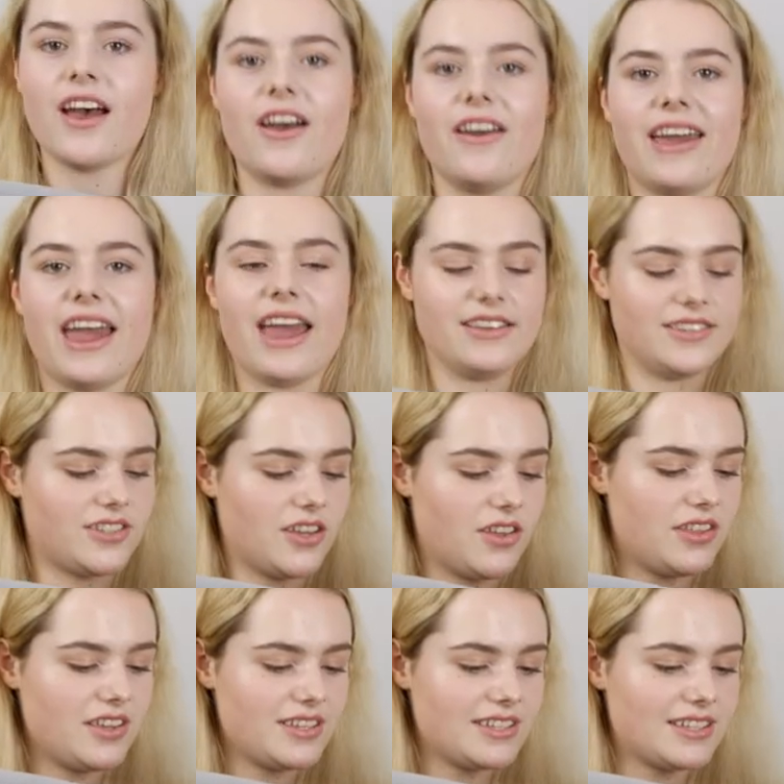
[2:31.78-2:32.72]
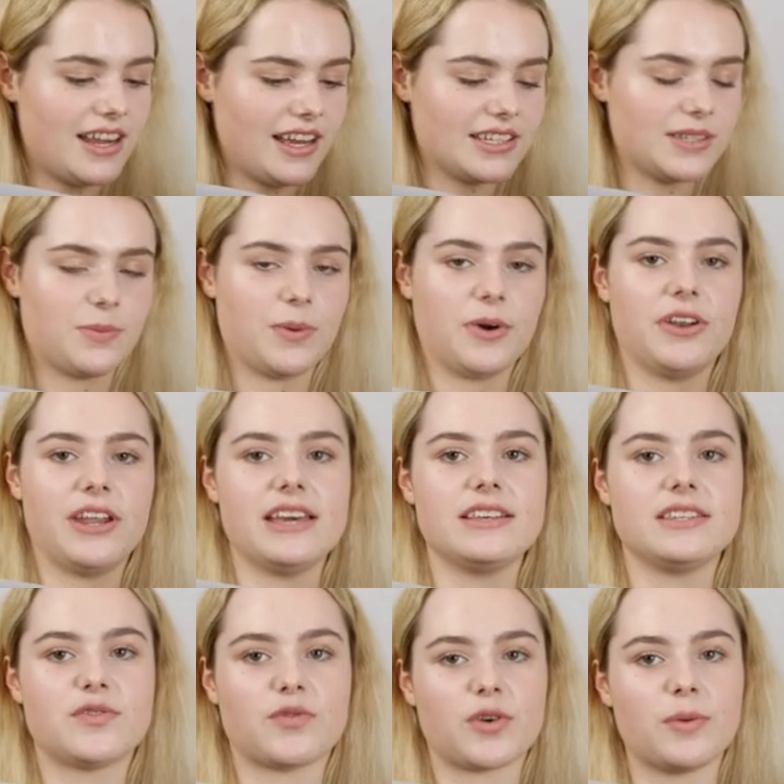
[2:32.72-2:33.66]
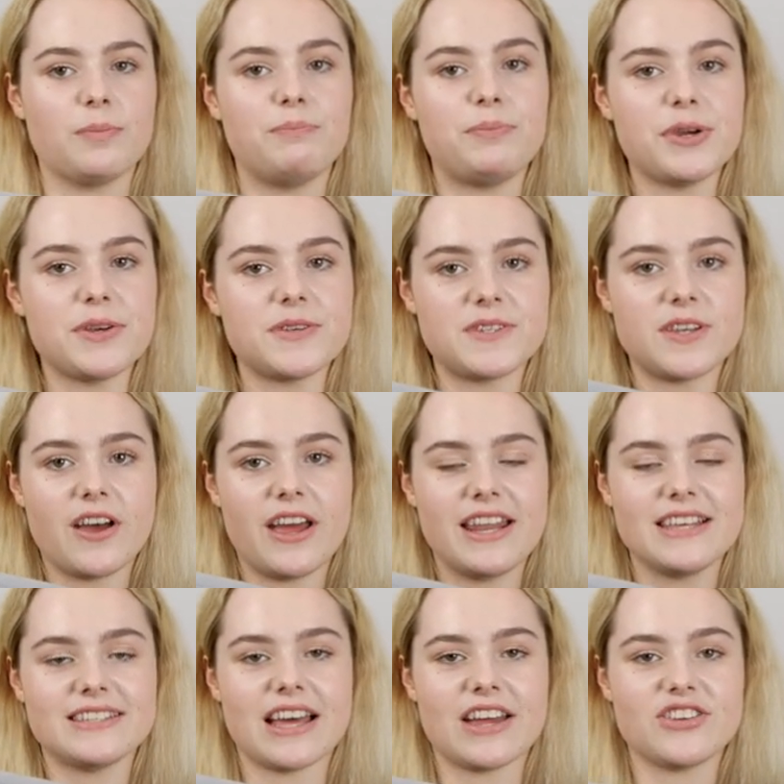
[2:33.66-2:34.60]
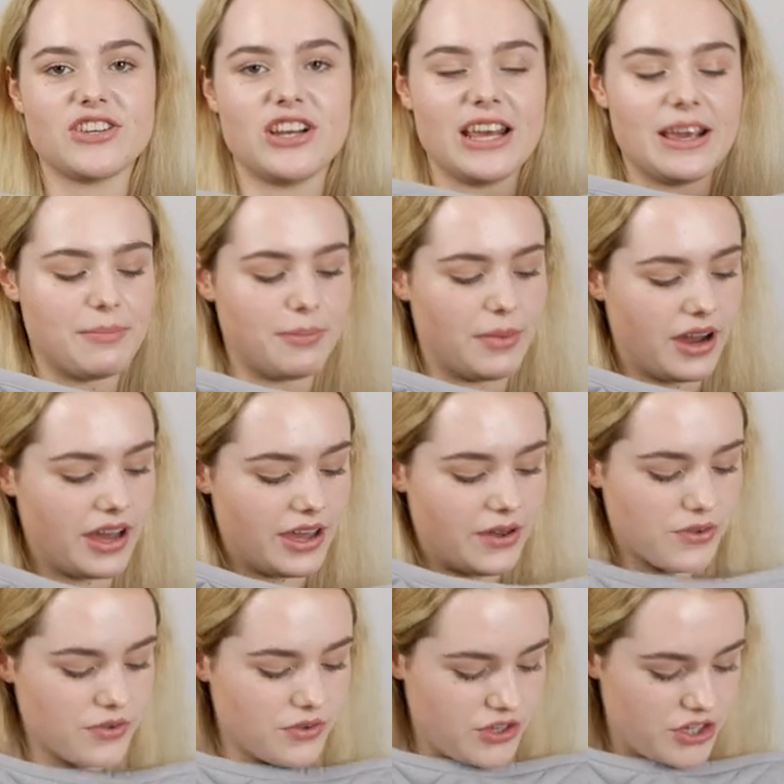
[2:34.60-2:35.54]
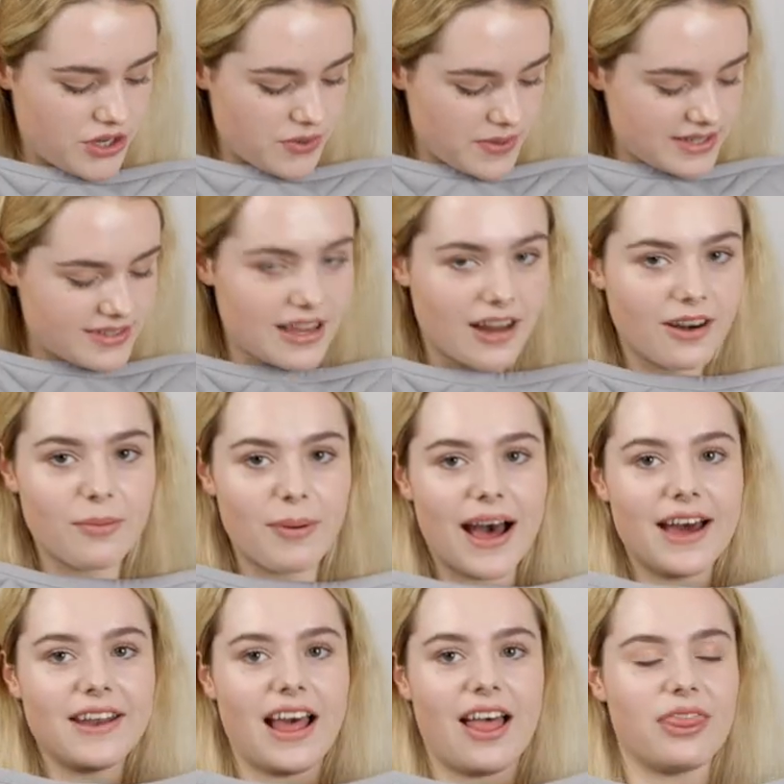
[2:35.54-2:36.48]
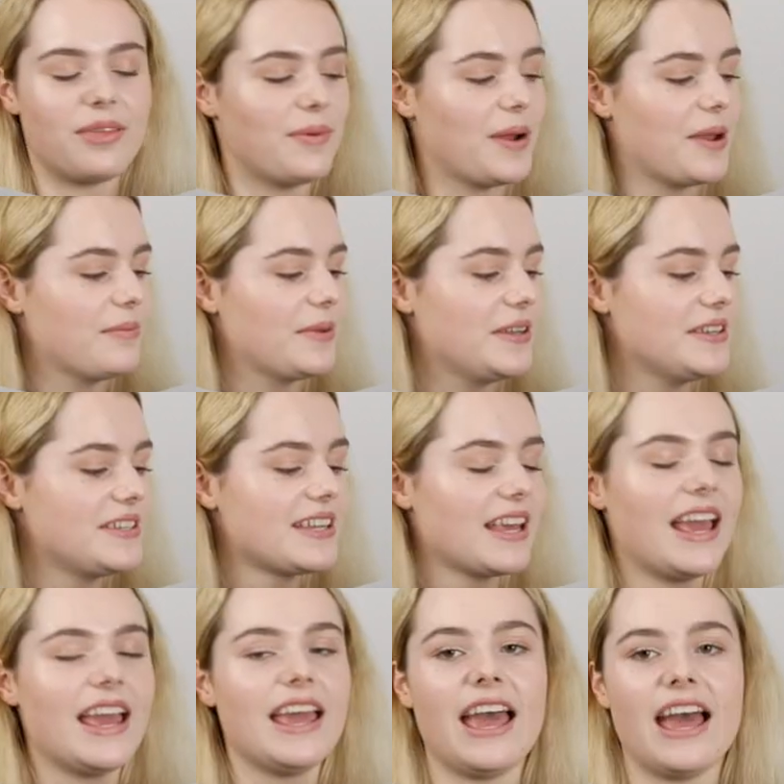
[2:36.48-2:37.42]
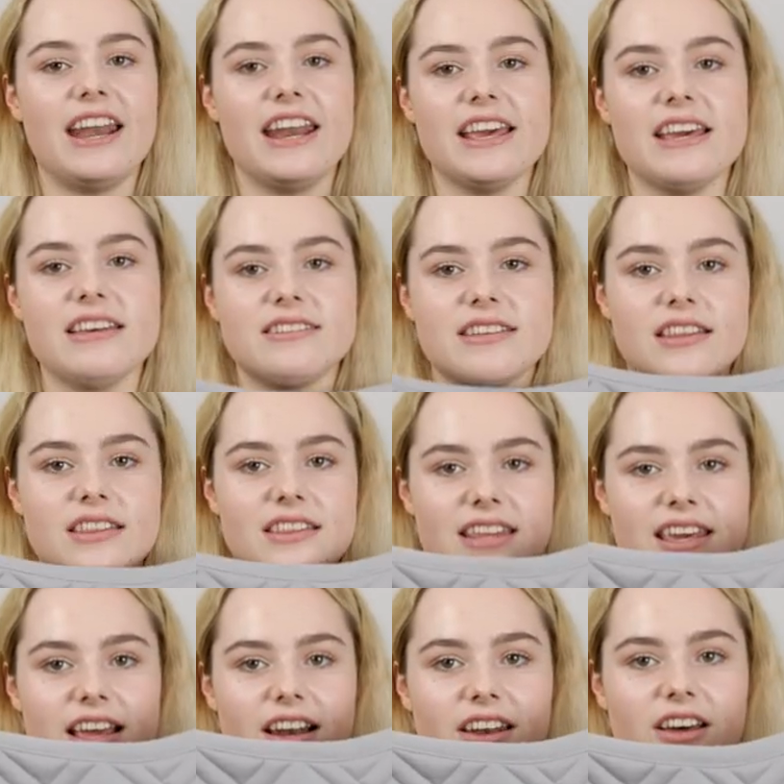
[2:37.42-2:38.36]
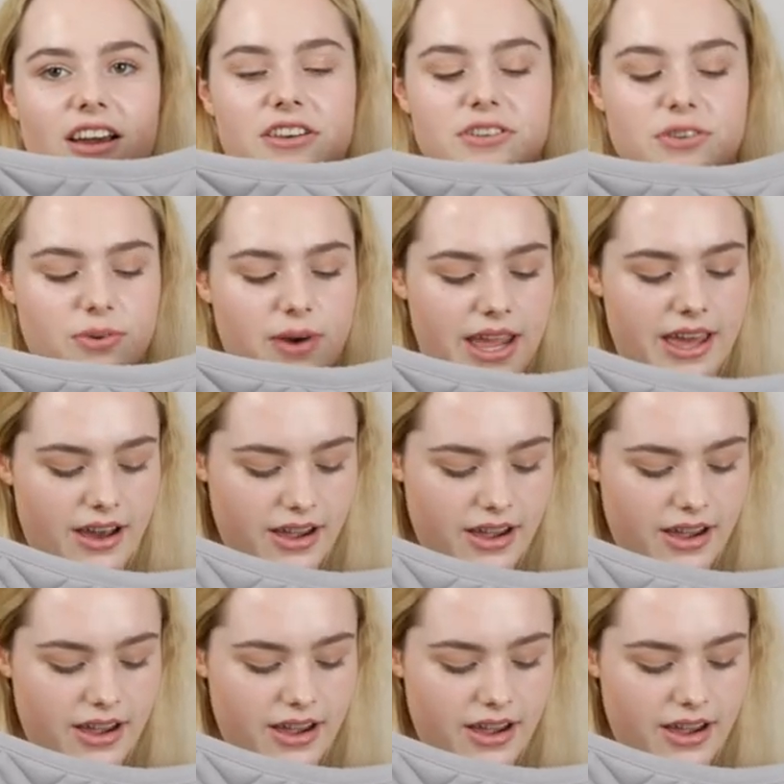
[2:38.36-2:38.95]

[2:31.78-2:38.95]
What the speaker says: Okay, so this next one is from Busa, and it's actually my newest saddle pad at the moment, and it is in the light grey.